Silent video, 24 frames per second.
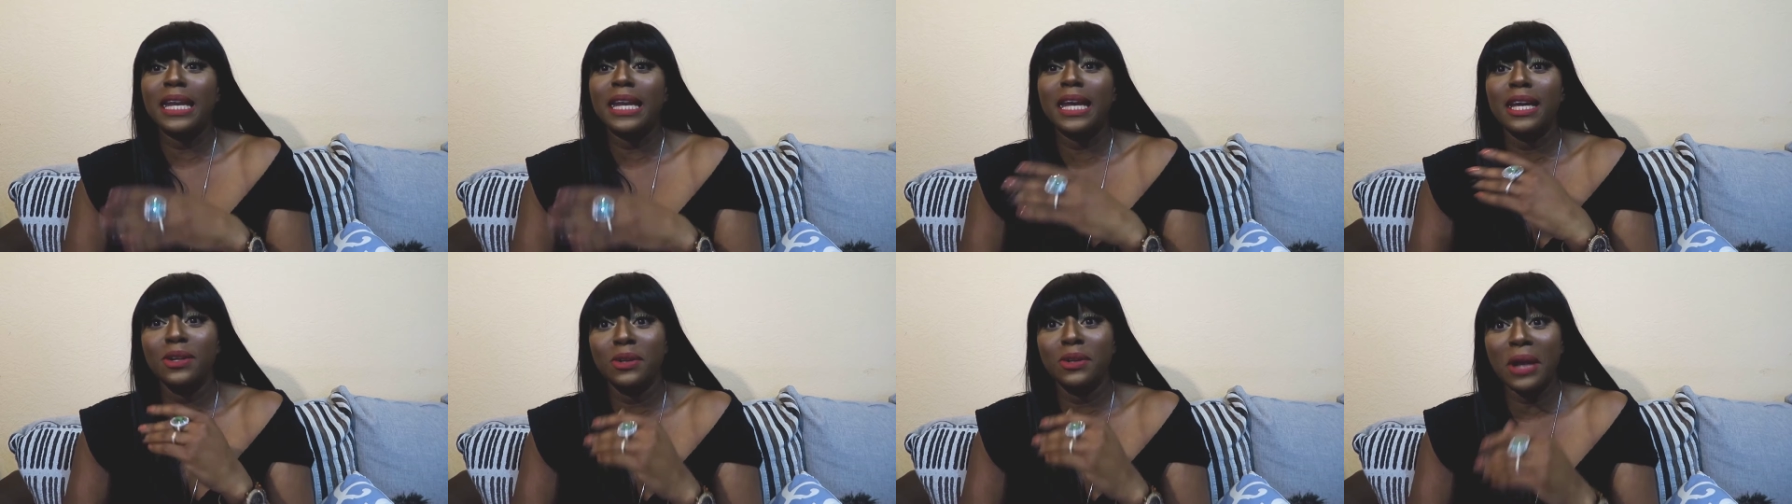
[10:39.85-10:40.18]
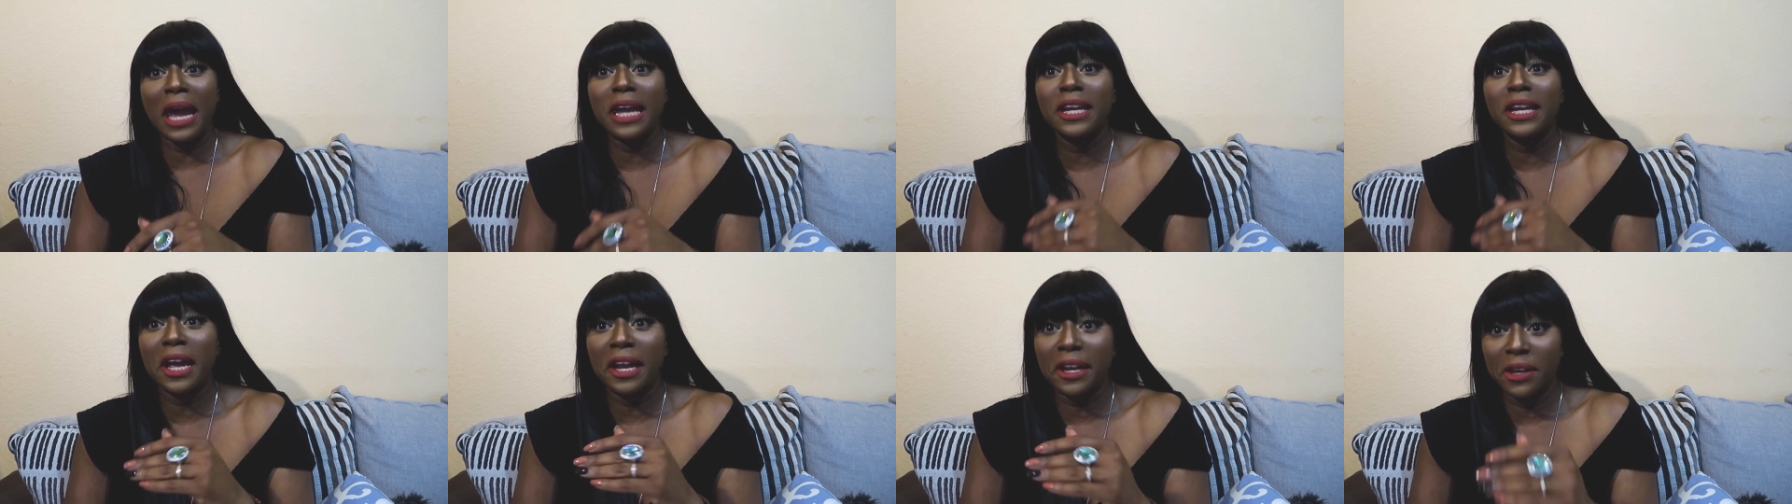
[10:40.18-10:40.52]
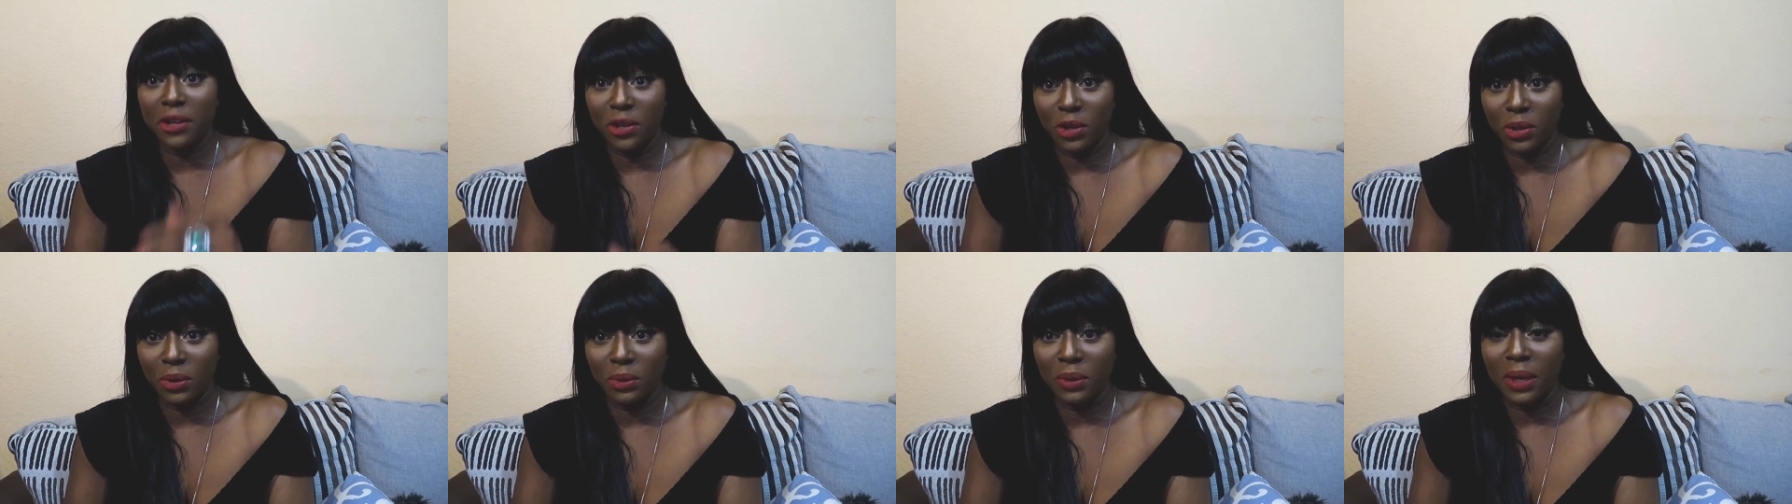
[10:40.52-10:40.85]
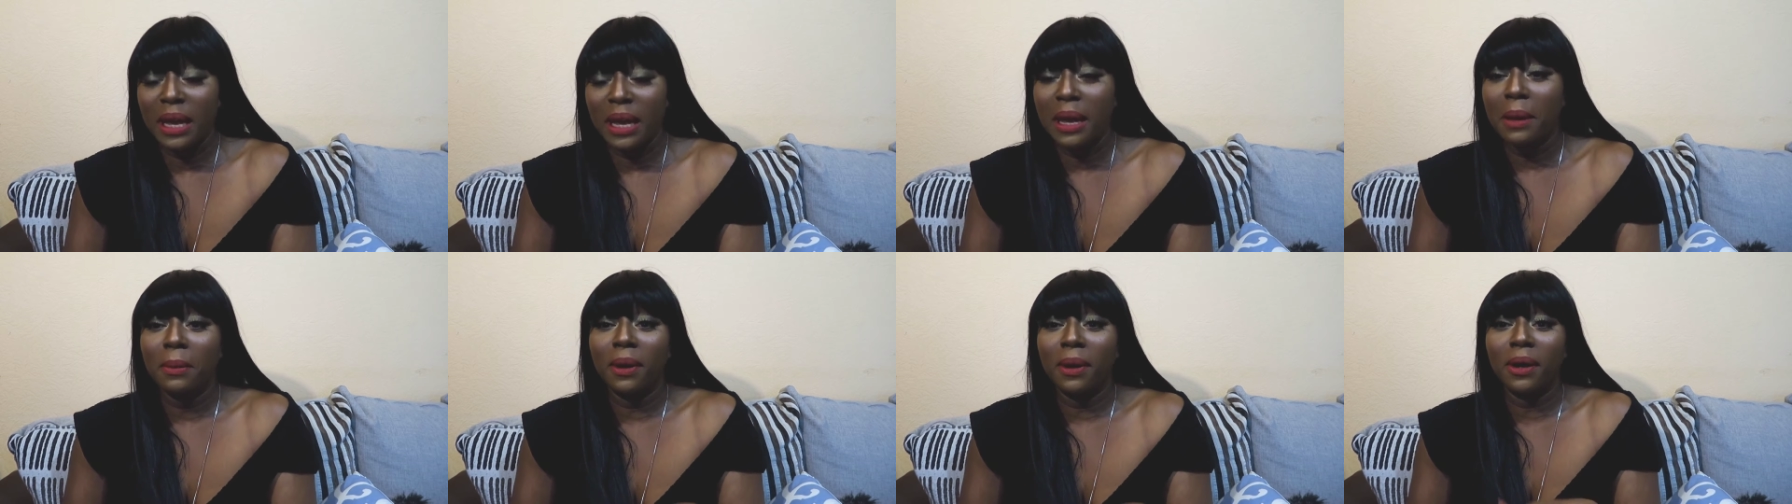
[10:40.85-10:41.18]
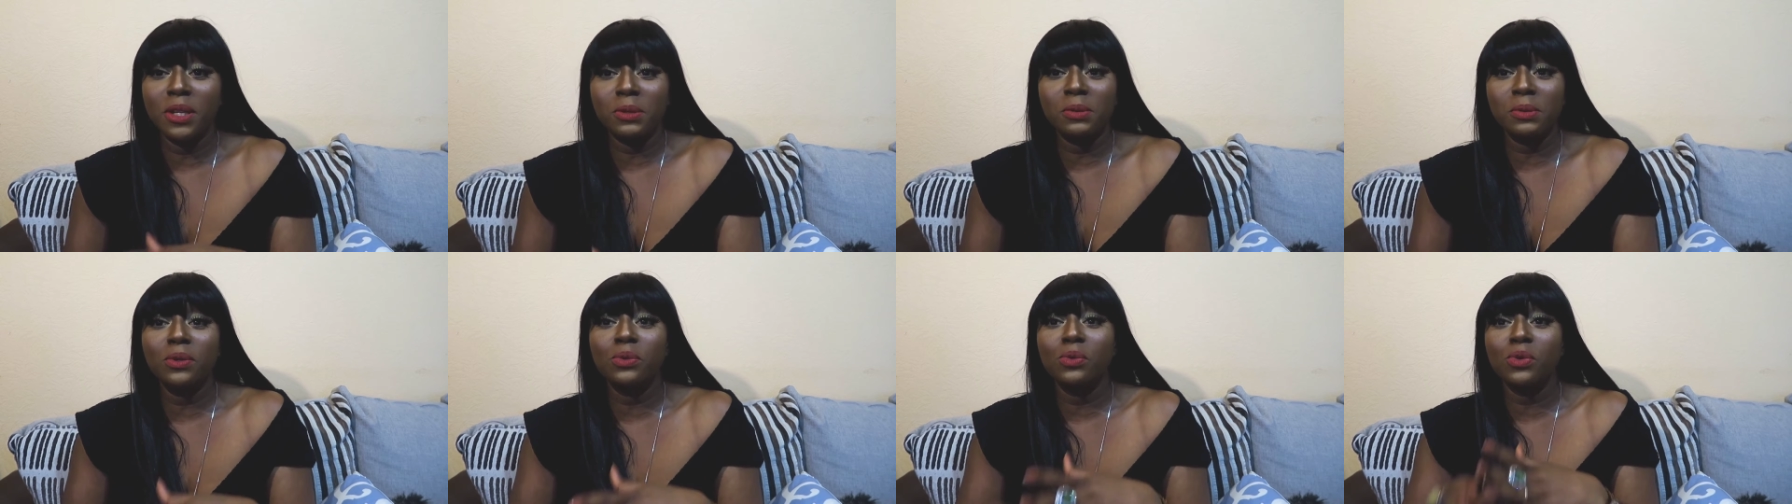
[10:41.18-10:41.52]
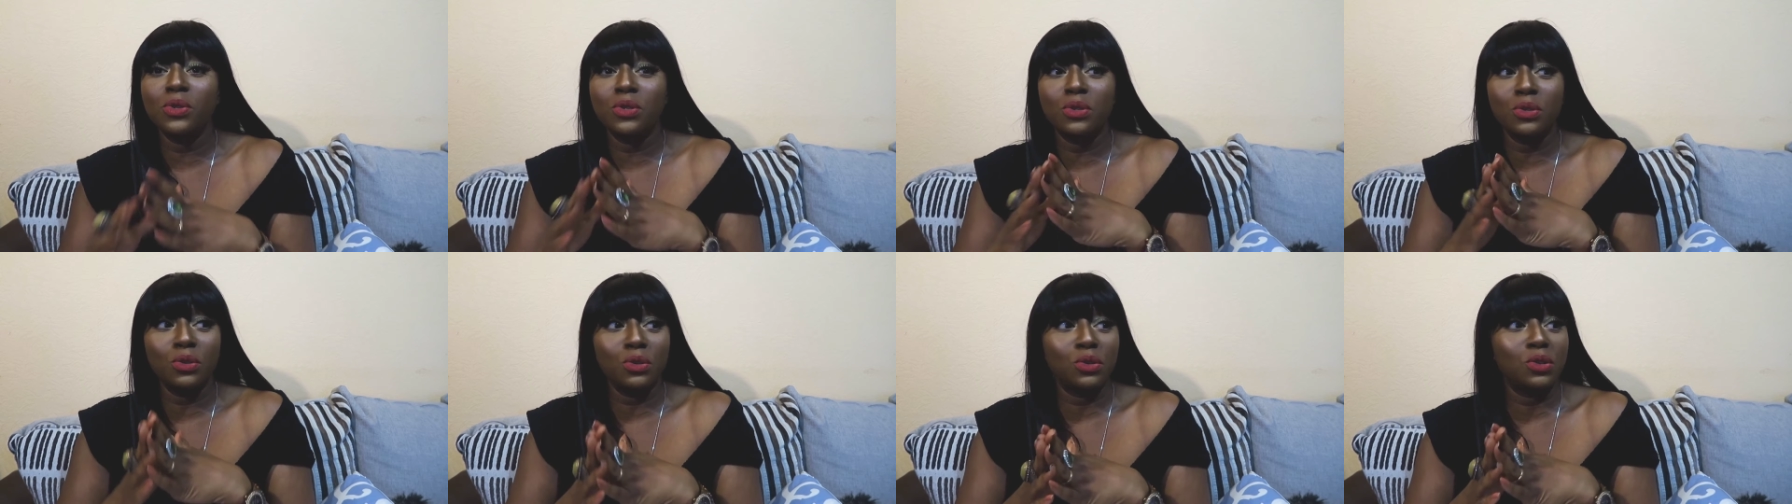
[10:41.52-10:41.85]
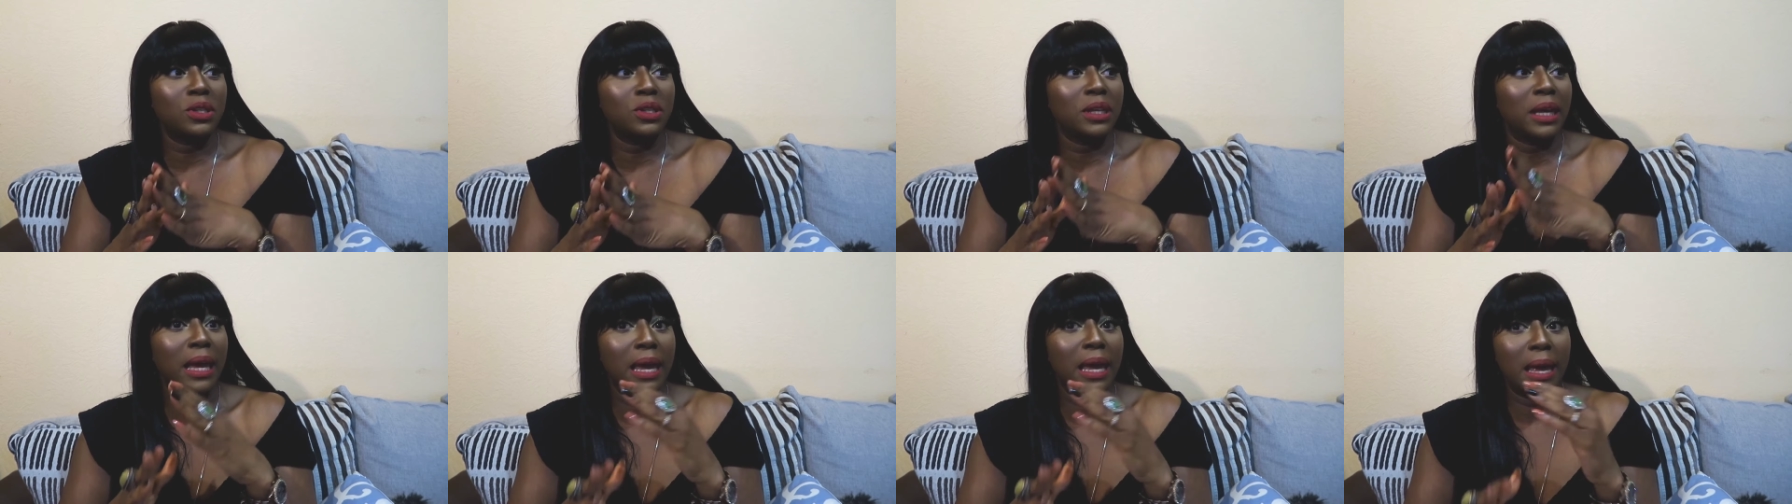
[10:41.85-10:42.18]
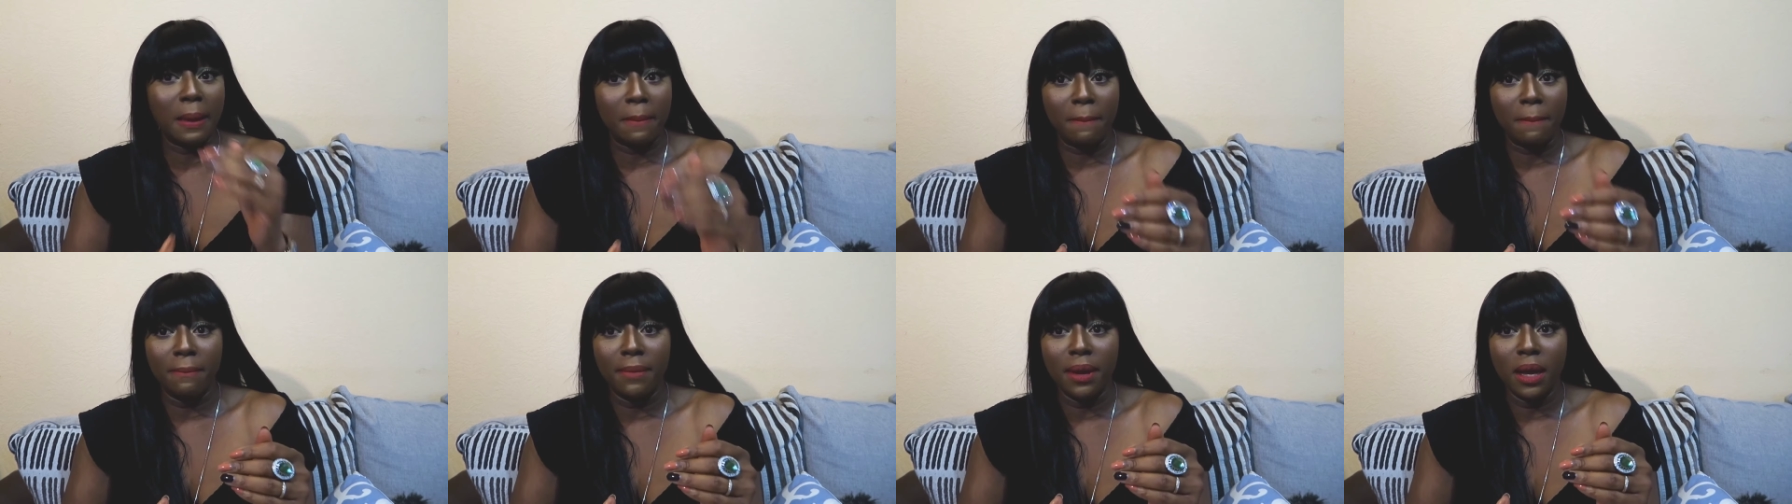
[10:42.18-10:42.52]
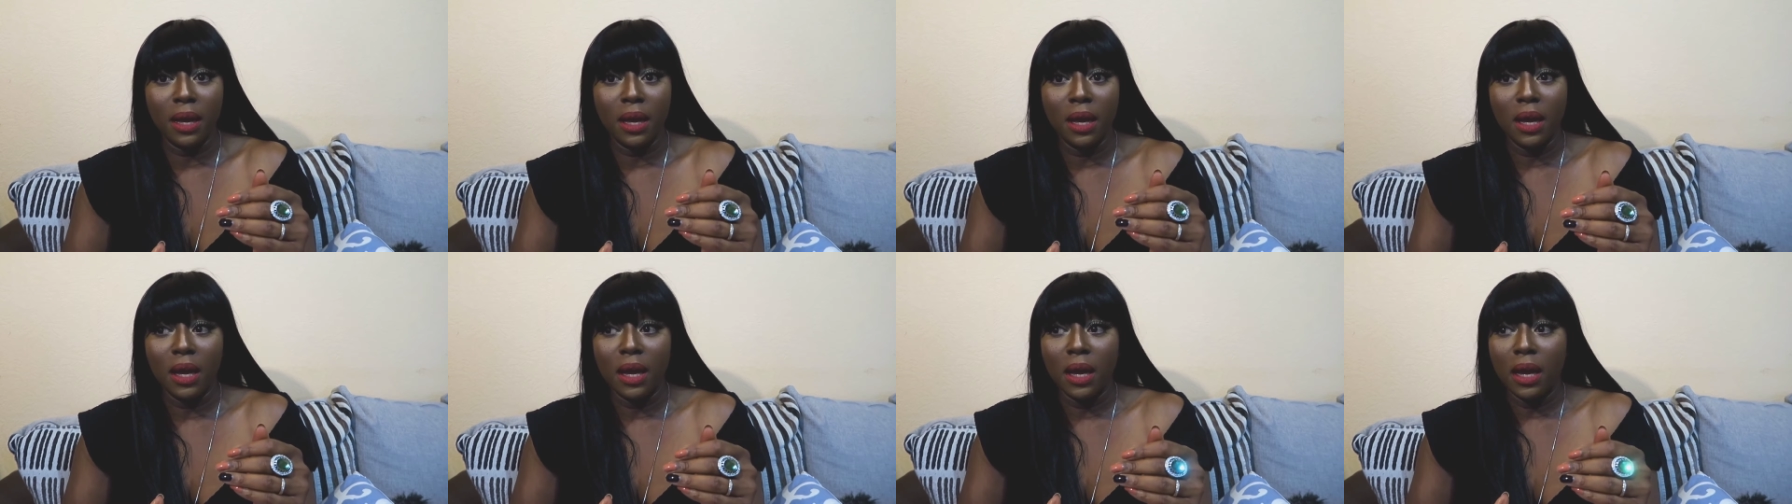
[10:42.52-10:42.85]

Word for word: and I knew my husband was used to him